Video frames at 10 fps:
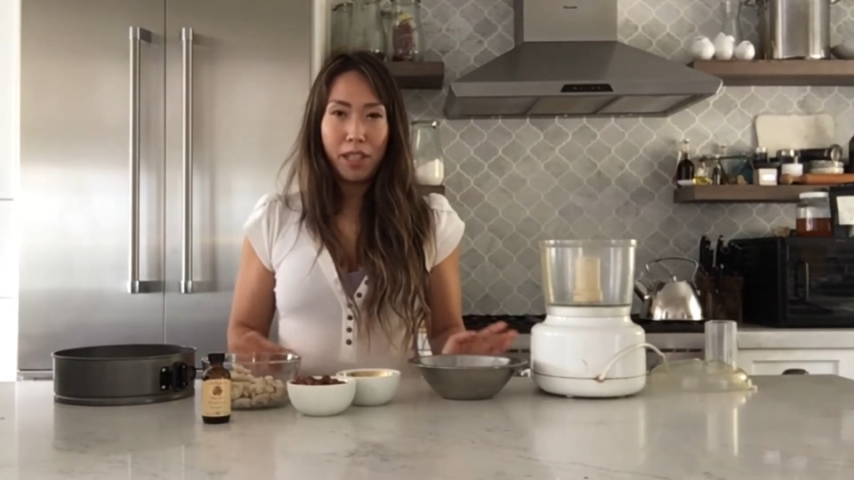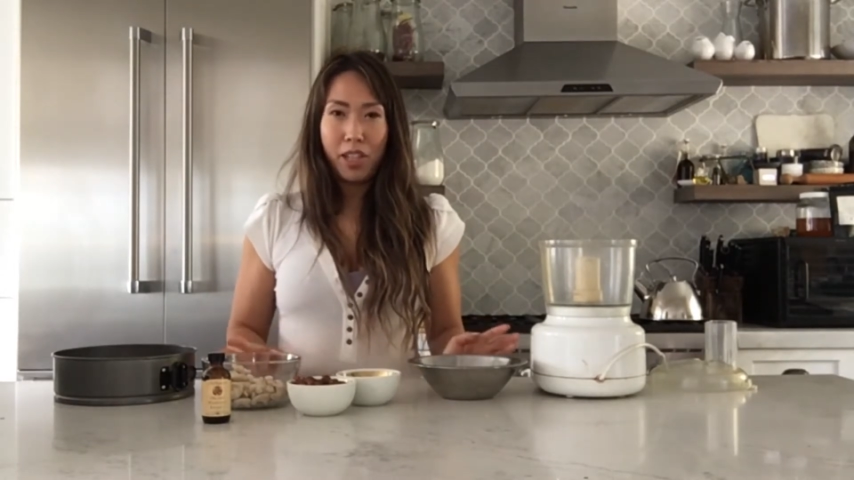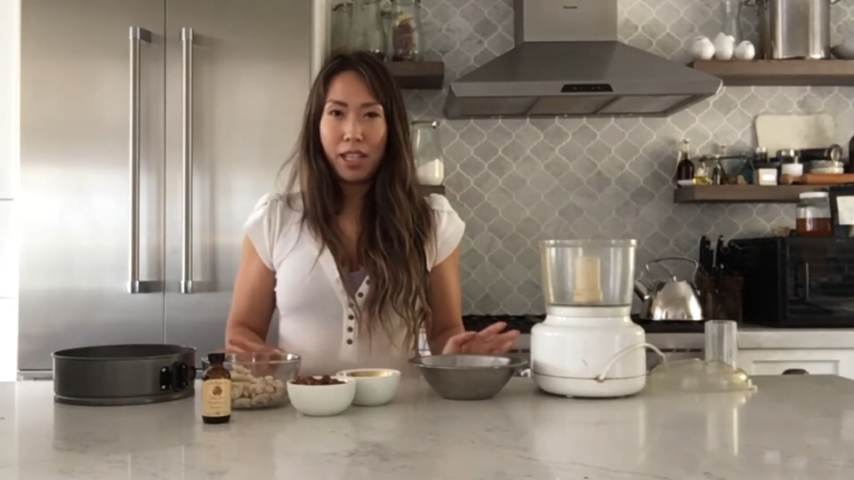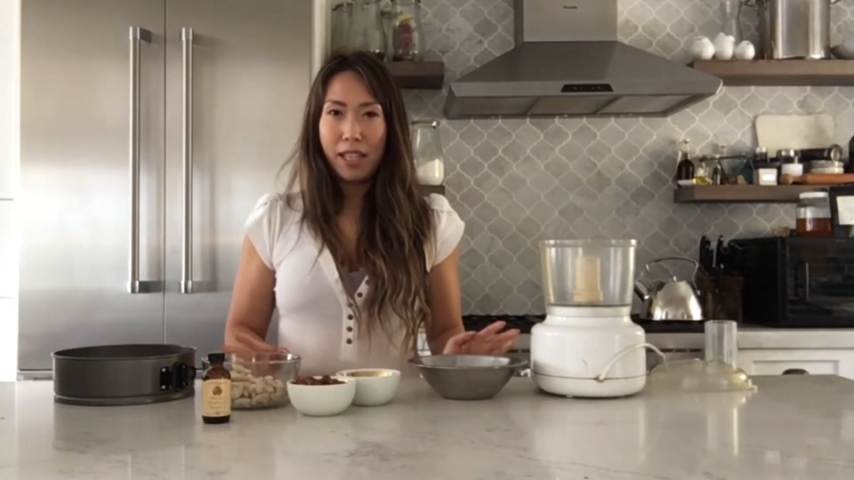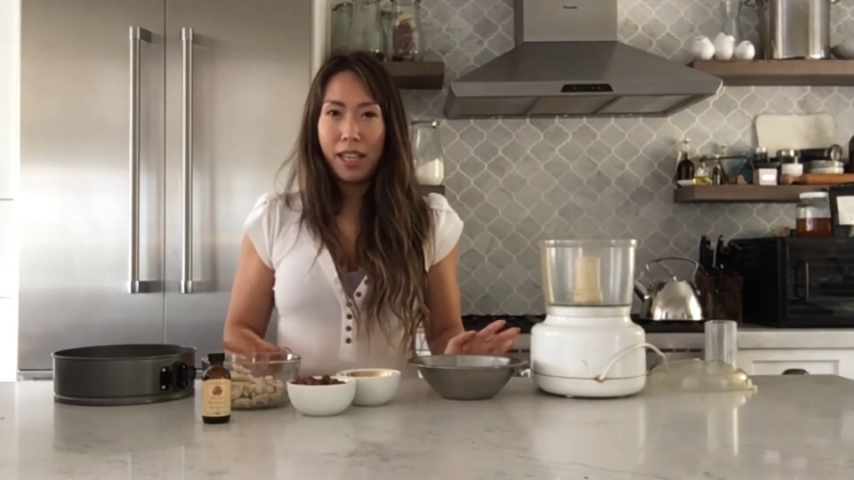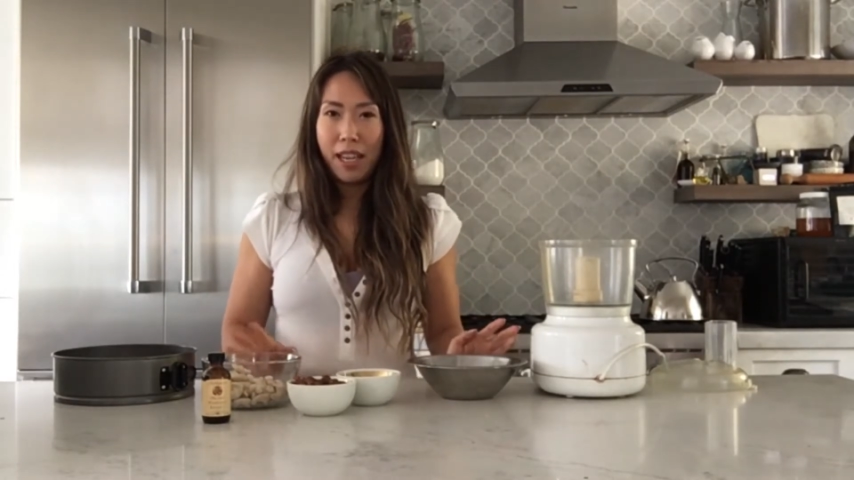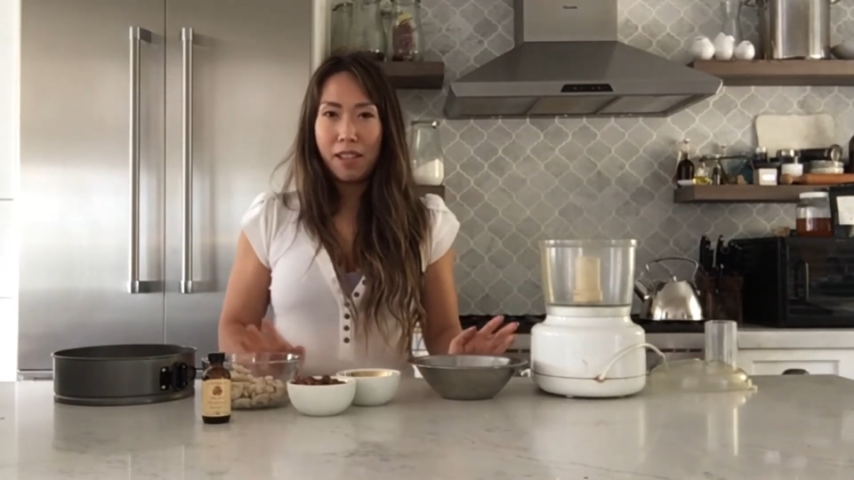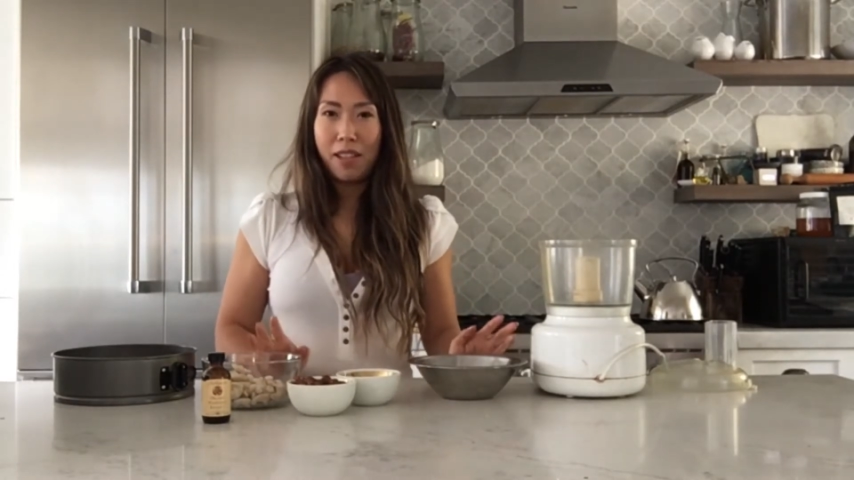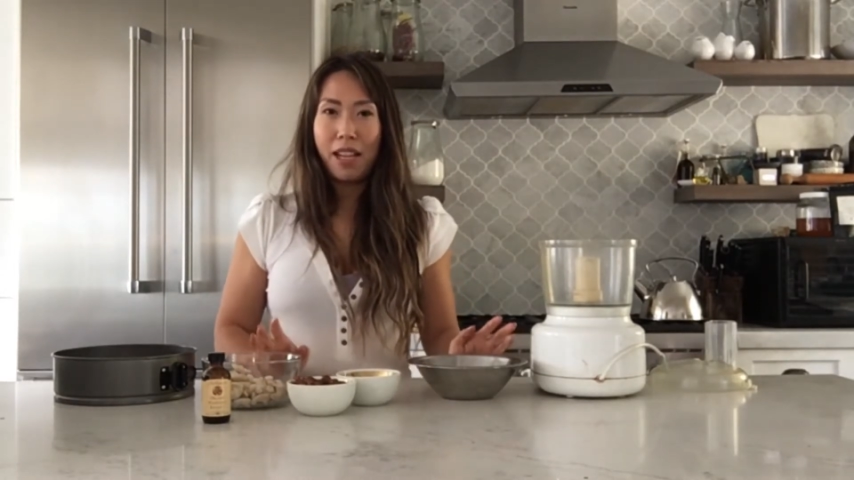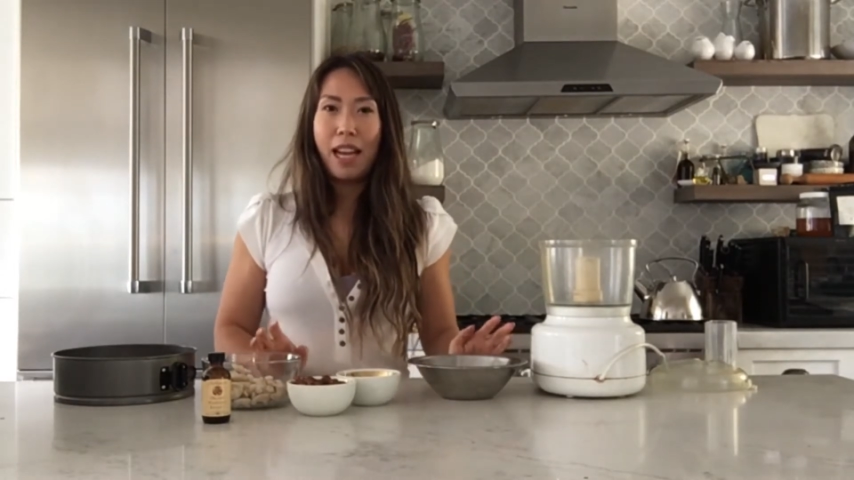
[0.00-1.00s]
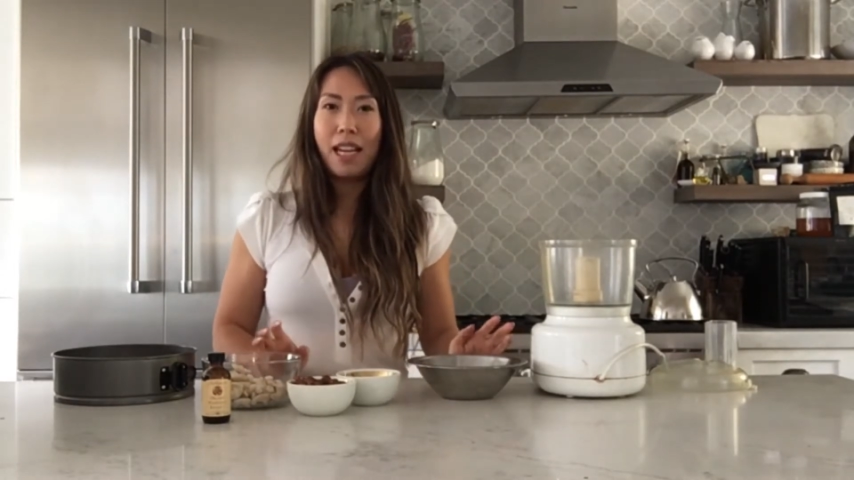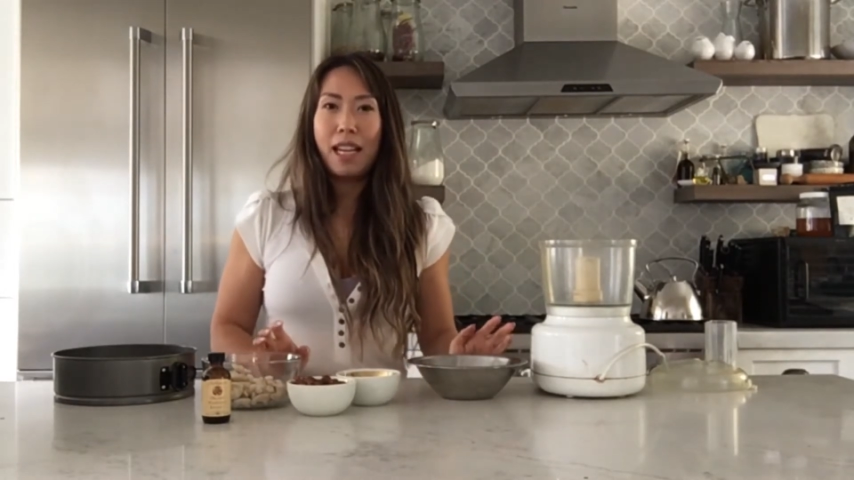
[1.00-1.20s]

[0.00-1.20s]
cheesecake today